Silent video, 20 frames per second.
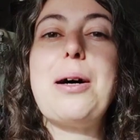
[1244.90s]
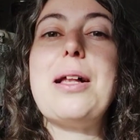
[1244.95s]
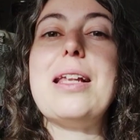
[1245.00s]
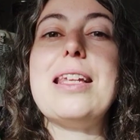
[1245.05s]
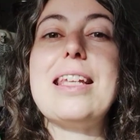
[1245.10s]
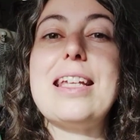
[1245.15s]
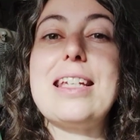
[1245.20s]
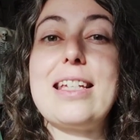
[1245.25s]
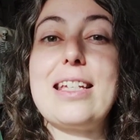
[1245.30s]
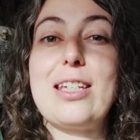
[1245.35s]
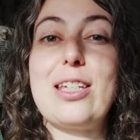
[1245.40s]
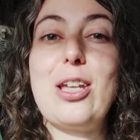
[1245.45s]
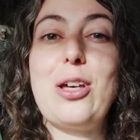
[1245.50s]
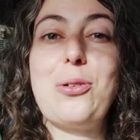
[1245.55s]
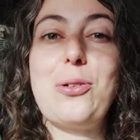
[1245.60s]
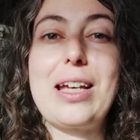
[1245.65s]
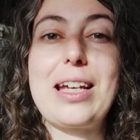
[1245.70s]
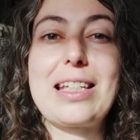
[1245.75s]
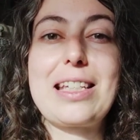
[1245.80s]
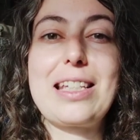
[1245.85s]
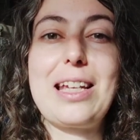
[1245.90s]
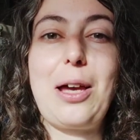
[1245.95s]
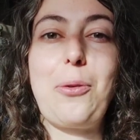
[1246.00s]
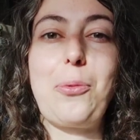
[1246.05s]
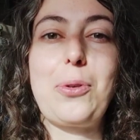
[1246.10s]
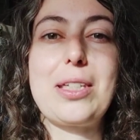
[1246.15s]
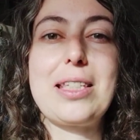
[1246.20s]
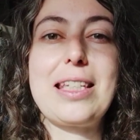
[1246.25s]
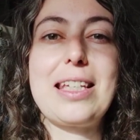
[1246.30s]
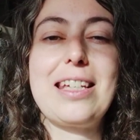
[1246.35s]
Let us know next time
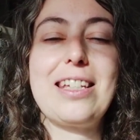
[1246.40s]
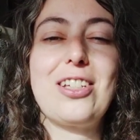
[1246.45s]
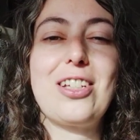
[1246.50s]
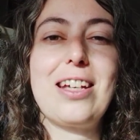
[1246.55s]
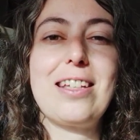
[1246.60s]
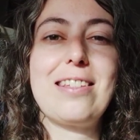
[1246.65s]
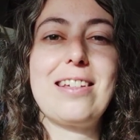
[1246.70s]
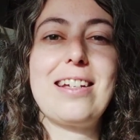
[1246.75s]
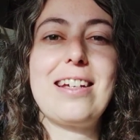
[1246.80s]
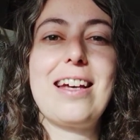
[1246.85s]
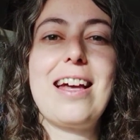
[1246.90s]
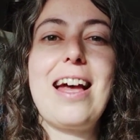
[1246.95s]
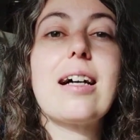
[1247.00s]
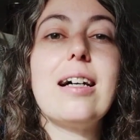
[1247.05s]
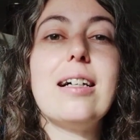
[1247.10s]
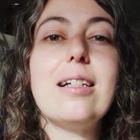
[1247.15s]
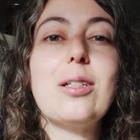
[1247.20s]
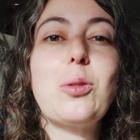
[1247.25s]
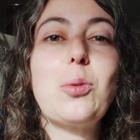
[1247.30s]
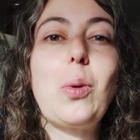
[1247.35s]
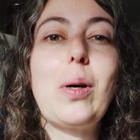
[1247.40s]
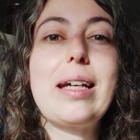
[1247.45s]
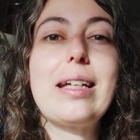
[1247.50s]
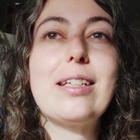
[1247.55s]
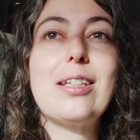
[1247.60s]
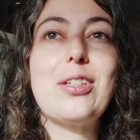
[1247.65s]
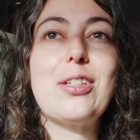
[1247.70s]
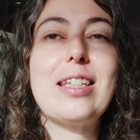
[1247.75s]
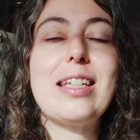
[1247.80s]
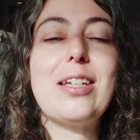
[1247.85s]
we see each other. Can't wait
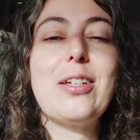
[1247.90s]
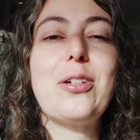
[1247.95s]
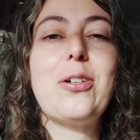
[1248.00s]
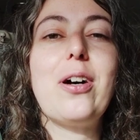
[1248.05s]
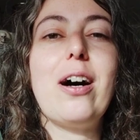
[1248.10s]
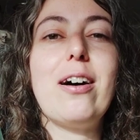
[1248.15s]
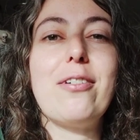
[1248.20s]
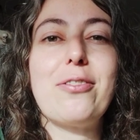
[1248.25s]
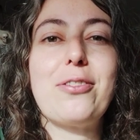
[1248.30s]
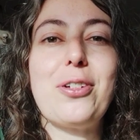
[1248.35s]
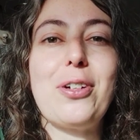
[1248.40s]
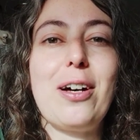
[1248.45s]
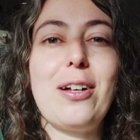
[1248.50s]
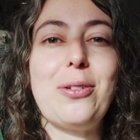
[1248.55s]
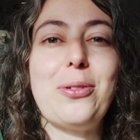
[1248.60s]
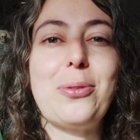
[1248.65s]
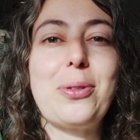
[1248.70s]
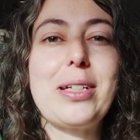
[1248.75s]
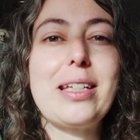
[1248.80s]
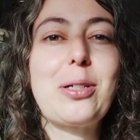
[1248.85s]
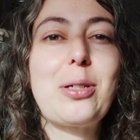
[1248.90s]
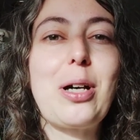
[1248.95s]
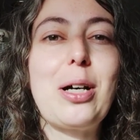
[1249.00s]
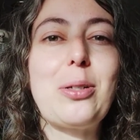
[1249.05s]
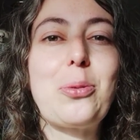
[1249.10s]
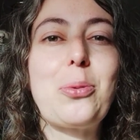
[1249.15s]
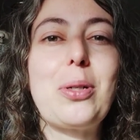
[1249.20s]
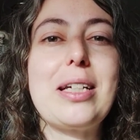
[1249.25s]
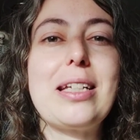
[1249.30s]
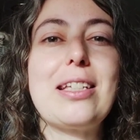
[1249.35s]
to see you after Halloween.
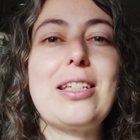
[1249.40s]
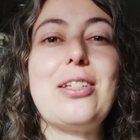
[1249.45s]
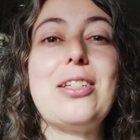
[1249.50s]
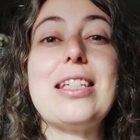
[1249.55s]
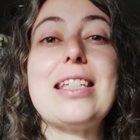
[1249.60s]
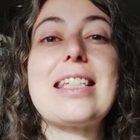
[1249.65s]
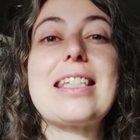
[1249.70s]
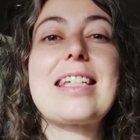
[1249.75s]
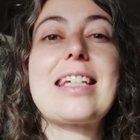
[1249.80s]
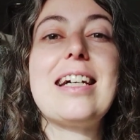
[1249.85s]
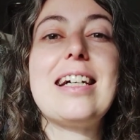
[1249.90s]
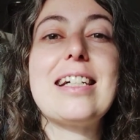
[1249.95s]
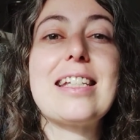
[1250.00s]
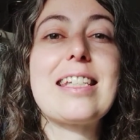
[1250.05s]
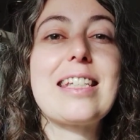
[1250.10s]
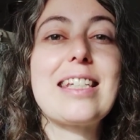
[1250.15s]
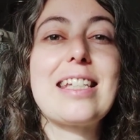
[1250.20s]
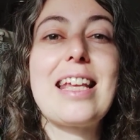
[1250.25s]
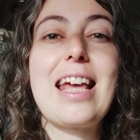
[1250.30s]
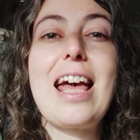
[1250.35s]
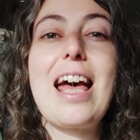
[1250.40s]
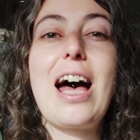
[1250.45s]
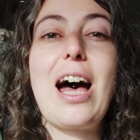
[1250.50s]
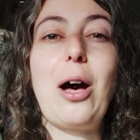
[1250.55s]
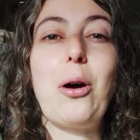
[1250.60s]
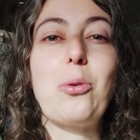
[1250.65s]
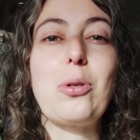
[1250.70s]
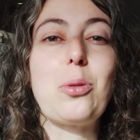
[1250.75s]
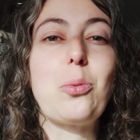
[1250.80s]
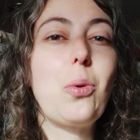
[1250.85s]
Can't wait to discuss
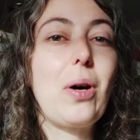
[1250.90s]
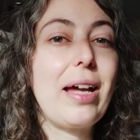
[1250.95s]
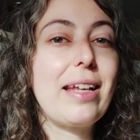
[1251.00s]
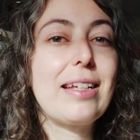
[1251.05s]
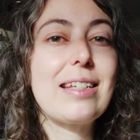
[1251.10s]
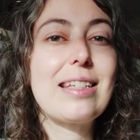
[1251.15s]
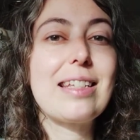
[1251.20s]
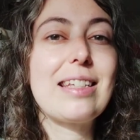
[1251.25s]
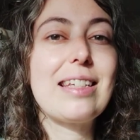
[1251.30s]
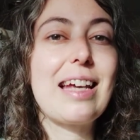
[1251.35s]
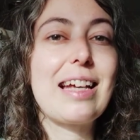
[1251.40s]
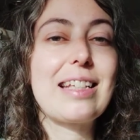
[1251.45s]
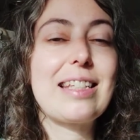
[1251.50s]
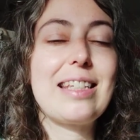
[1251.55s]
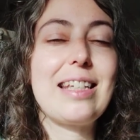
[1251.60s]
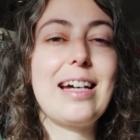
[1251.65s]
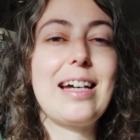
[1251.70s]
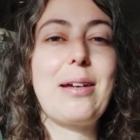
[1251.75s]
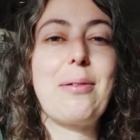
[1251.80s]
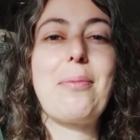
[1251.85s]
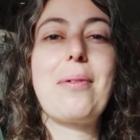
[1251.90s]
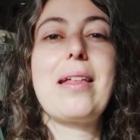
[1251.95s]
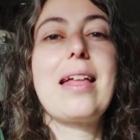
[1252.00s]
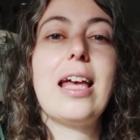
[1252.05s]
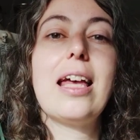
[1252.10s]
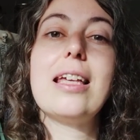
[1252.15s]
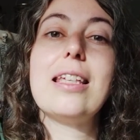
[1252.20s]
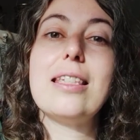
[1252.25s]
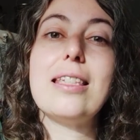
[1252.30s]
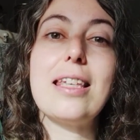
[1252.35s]
how it went next time.
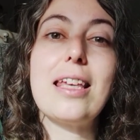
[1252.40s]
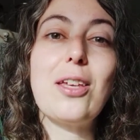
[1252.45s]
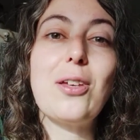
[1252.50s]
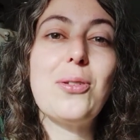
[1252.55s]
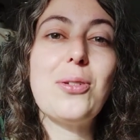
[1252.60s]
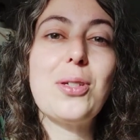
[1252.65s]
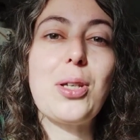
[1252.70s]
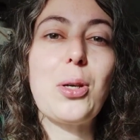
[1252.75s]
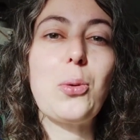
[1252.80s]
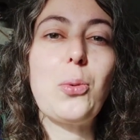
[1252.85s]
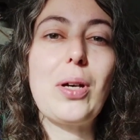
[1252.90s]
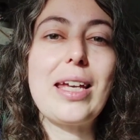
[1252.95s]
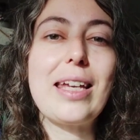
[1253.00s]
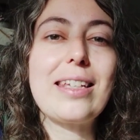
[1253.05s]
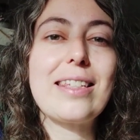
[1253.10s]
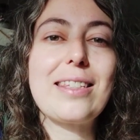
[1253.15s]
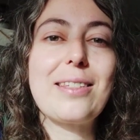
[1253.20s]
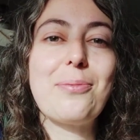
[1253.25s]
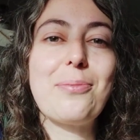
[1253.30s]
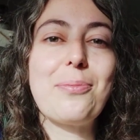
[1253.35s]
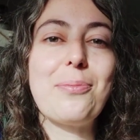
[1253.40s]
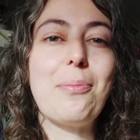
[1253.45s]
See you in 2 weeks.